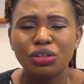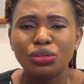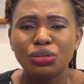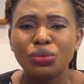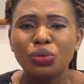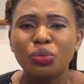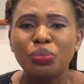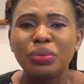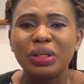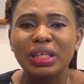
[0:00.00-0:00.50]

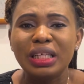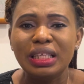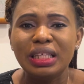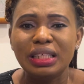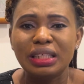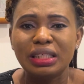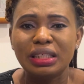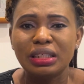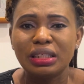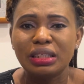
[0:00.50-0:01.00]
So please,
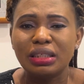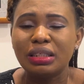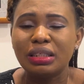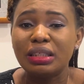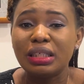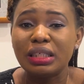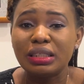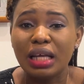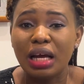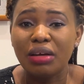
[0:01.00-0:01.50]

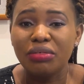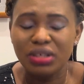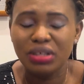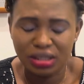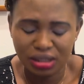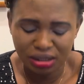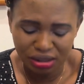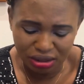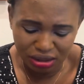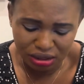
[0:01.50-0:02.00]
these are
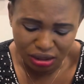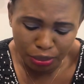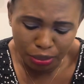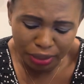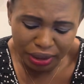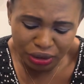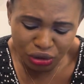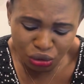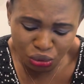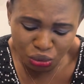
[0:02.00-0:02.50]
reasons.
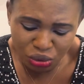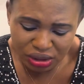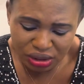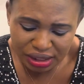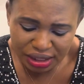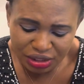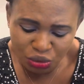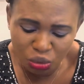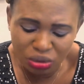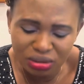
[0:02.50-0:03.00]
Number 2
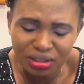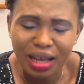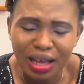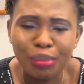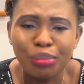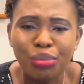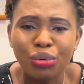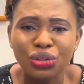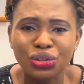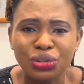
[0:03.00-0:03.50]
says what?
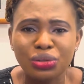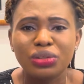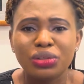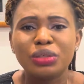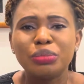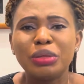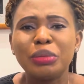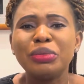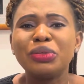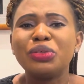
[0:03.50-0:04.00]
Abortion.
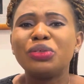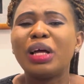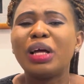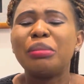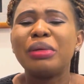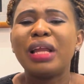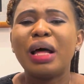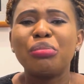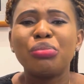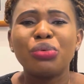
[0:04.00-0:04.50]
Maybe could have
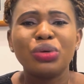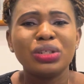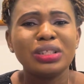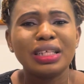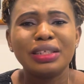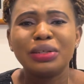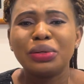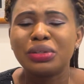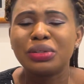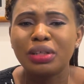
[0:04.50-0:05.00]
been
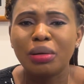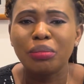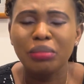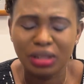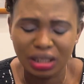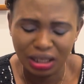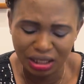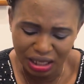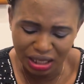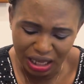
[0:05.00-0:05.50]
aborted or
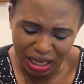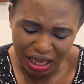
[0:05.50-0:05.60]
something.